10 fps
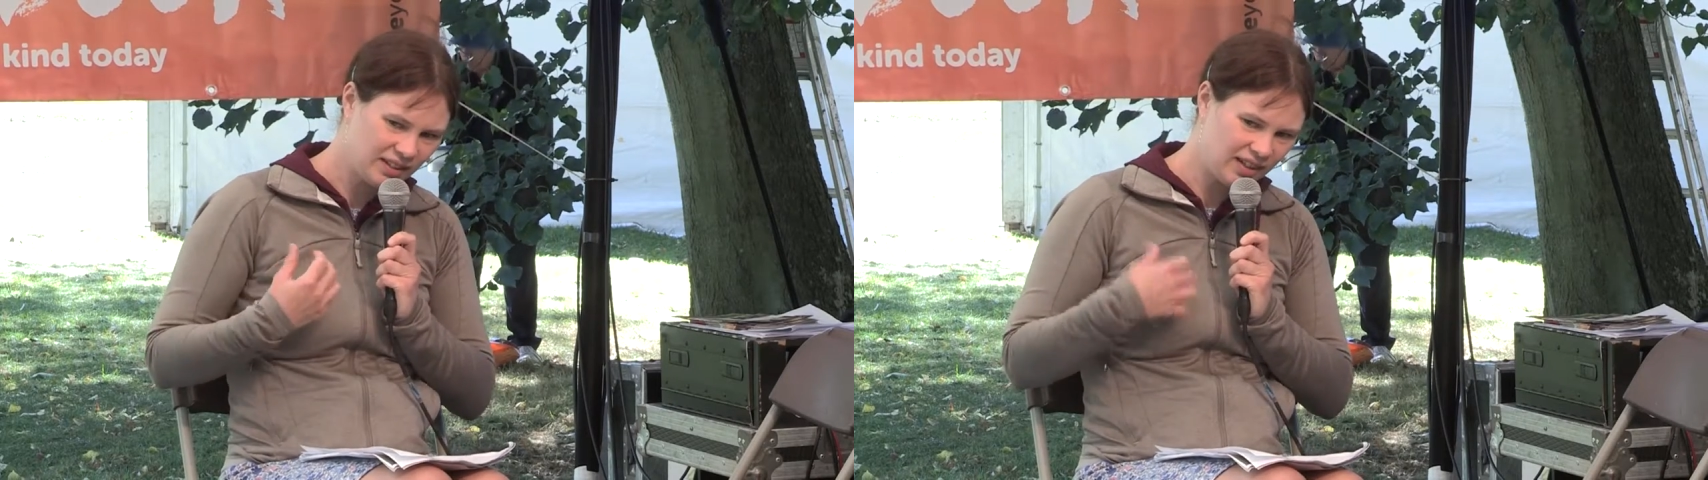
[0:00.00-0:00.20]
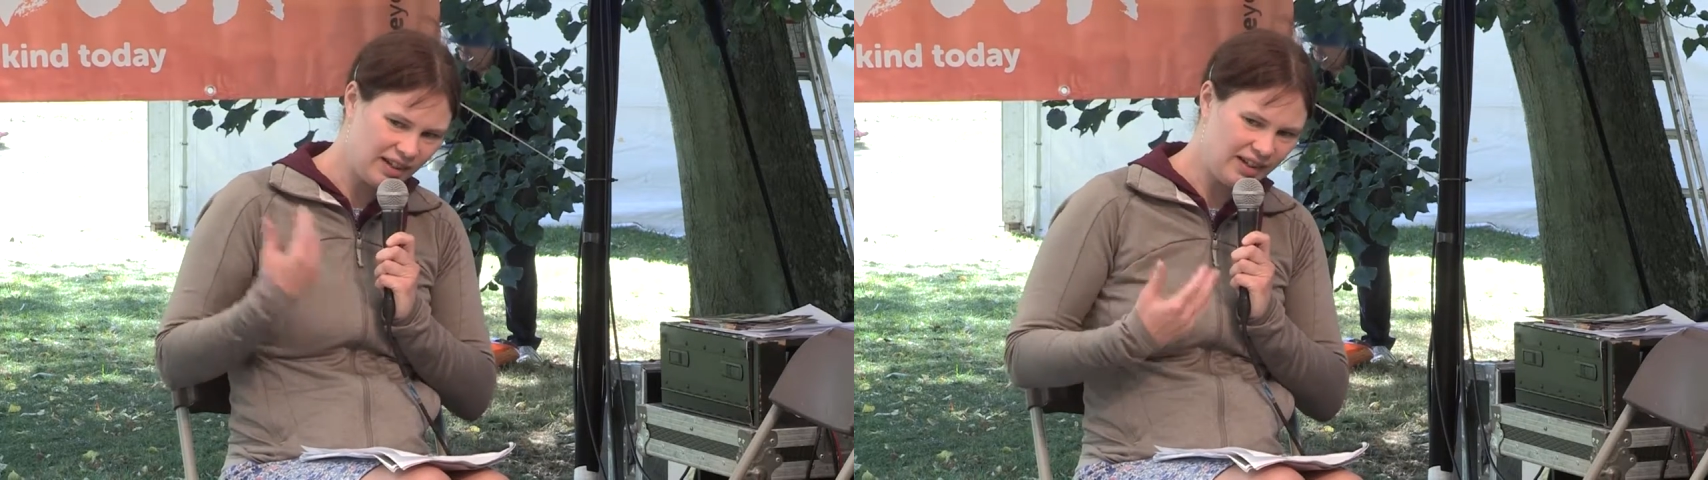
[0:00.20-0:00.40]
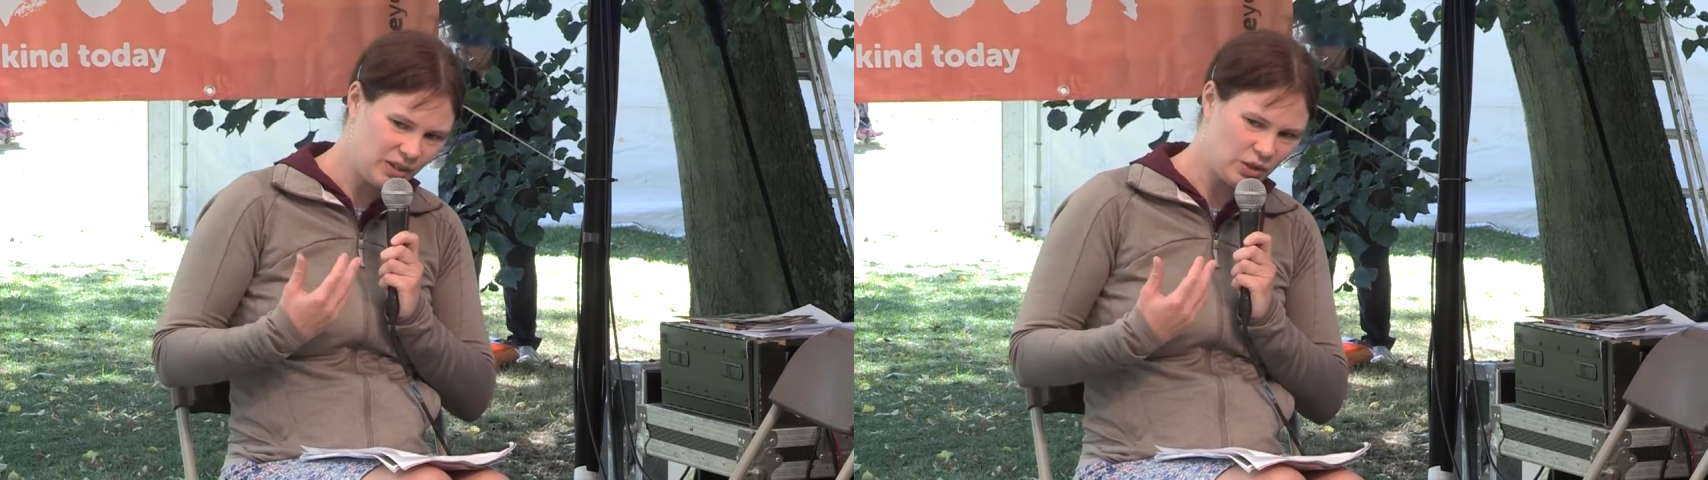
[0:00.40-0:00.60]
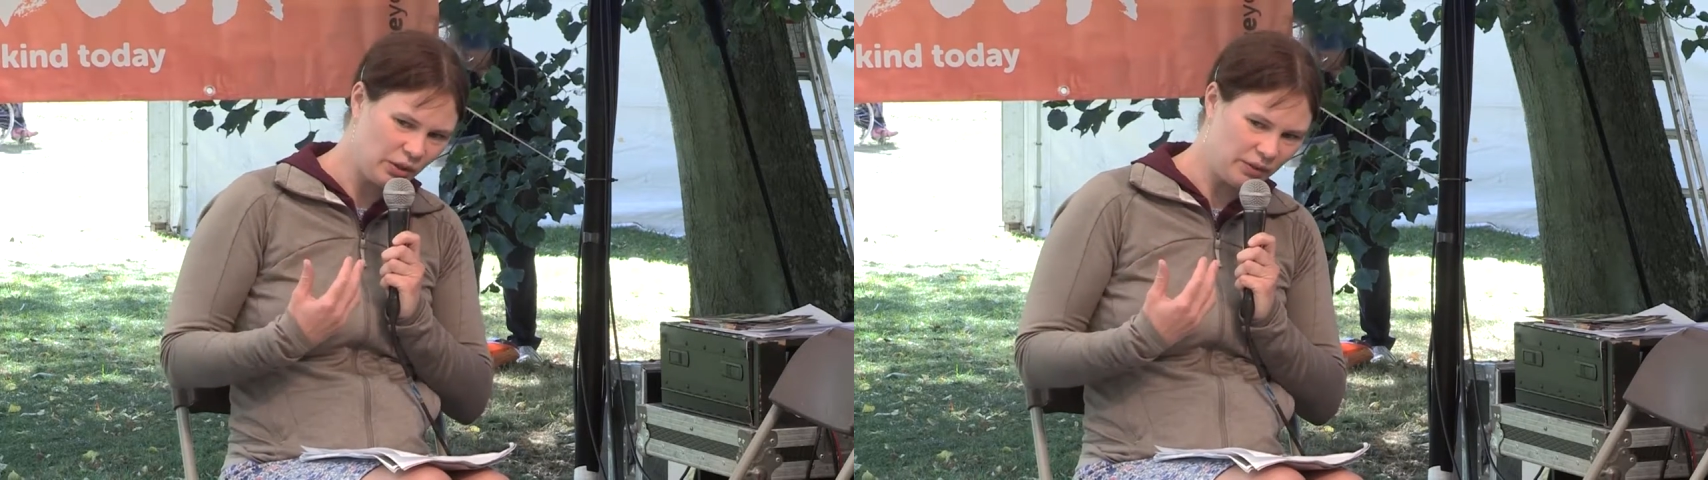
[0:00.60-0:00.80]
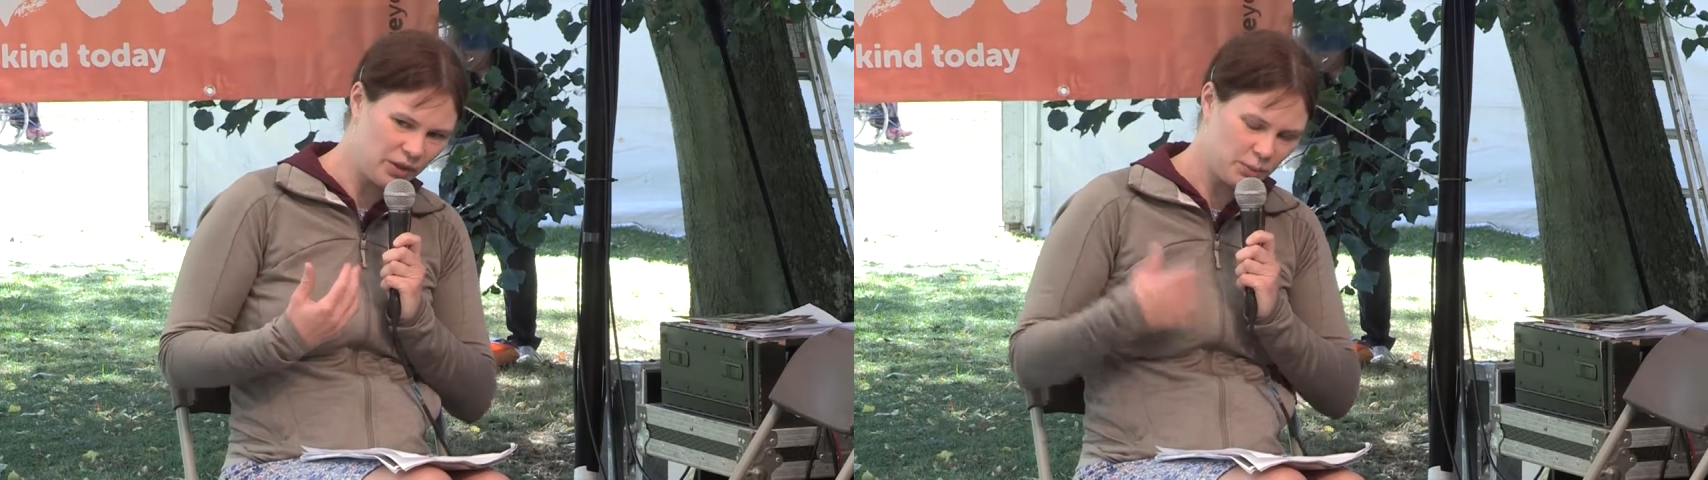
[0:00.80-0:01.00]
and he's
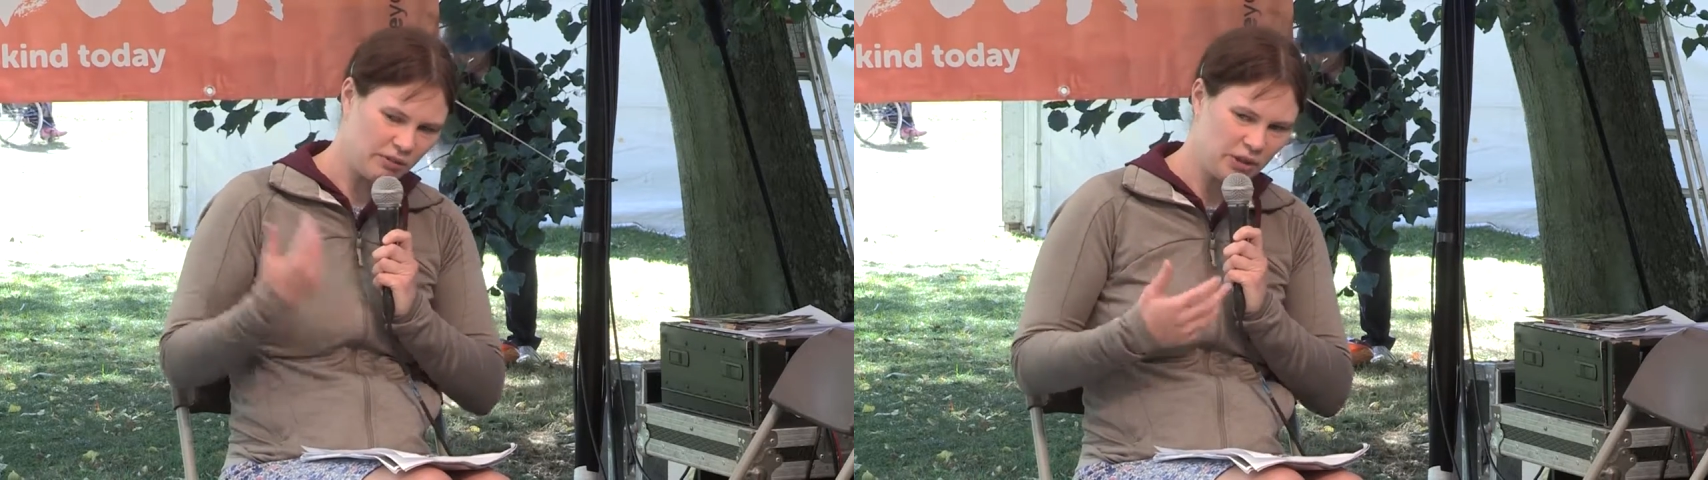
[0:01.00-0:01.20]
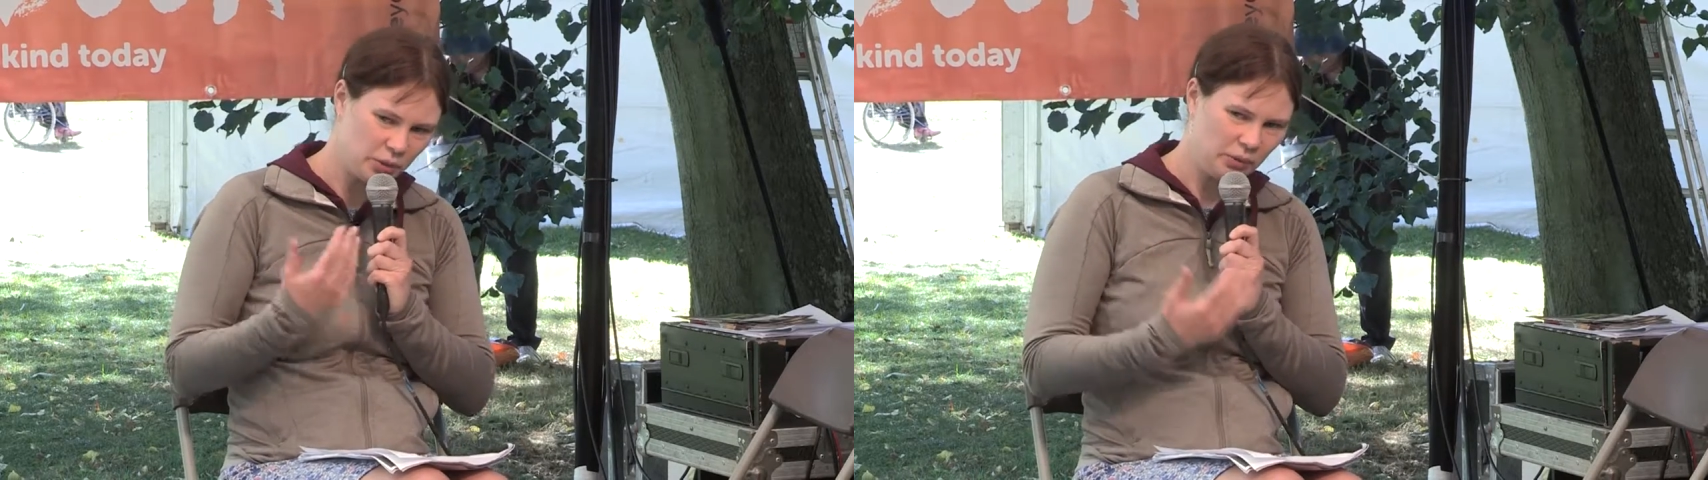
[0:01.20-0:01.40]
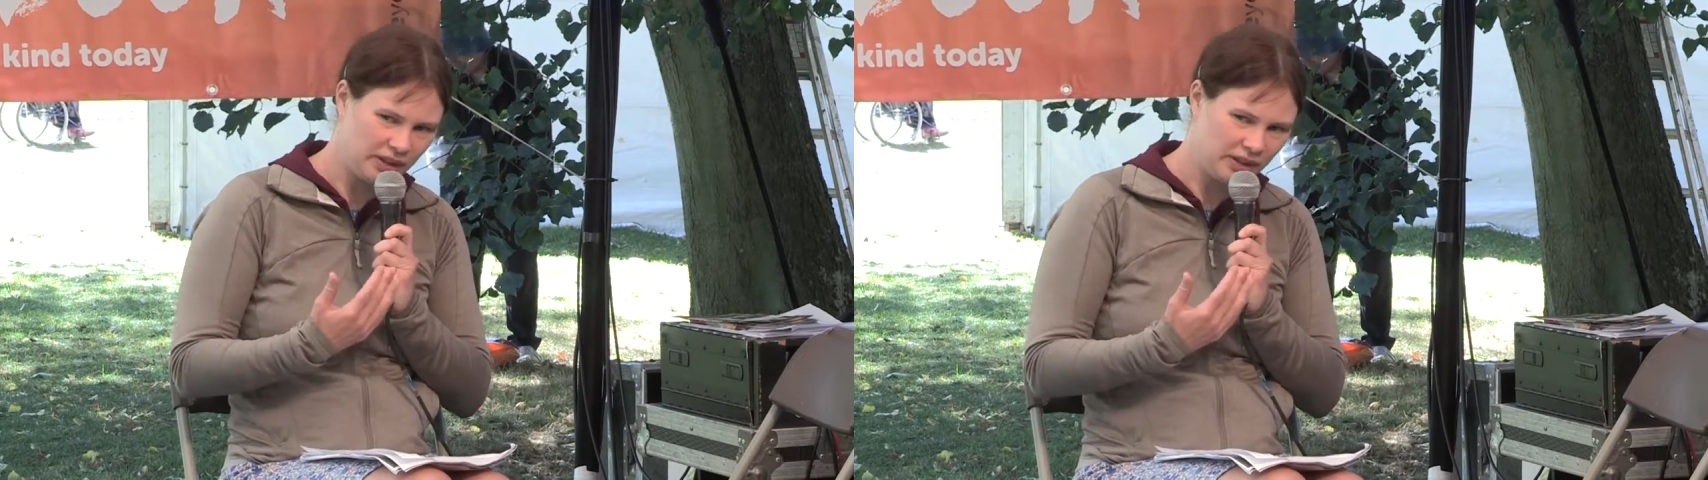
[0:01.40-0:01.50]
got the spiritual